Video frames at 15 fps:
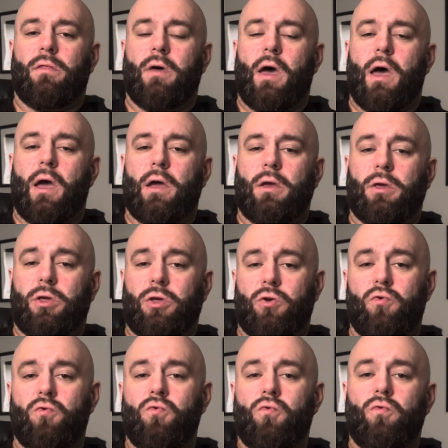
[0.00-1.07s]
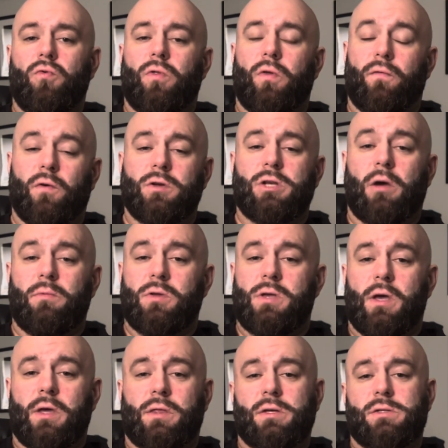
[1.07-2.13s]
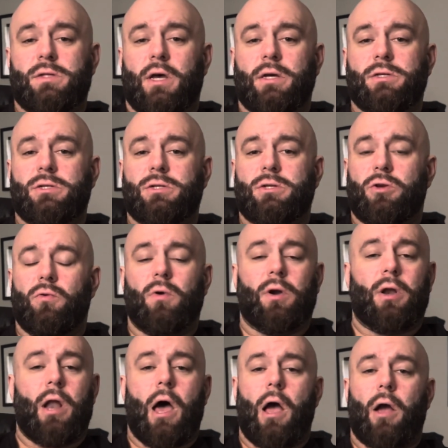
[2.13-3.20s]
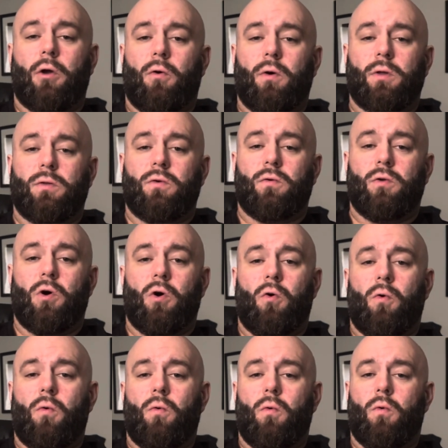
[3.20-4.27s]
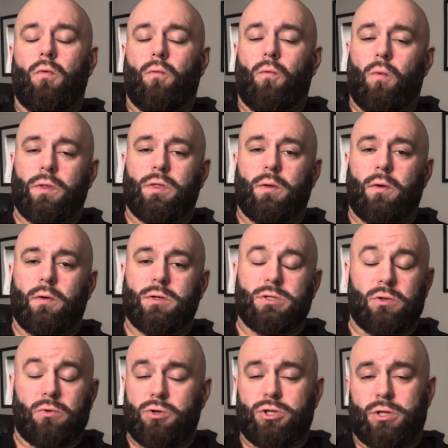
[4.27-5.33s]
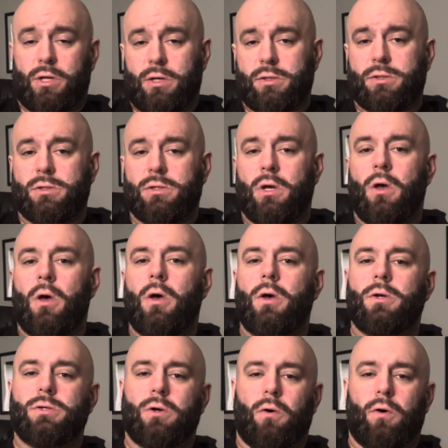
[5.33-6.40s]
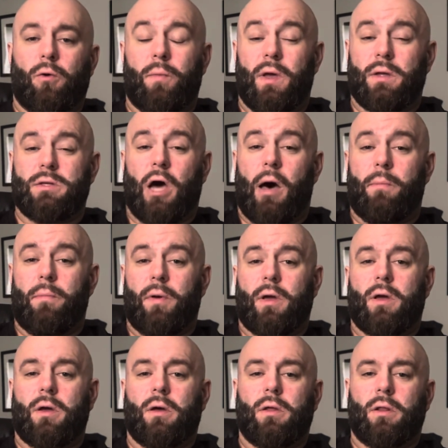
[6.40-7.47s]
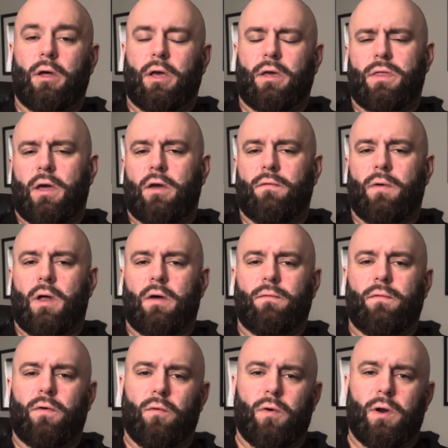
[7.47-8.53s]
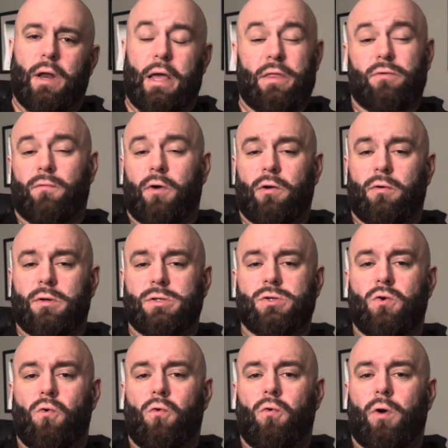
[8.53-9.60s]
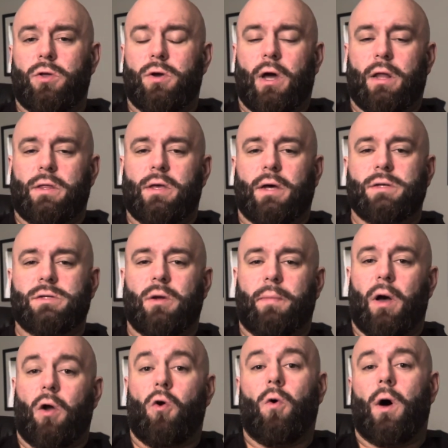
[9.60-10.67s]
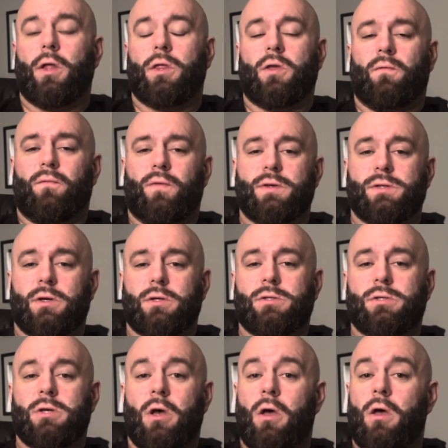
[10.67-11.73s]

that the first time you take this test, you are not going to know what the solution is. So it'll be a topic, like think of it if you were an 8th grader in school and you got a test about quantum physics.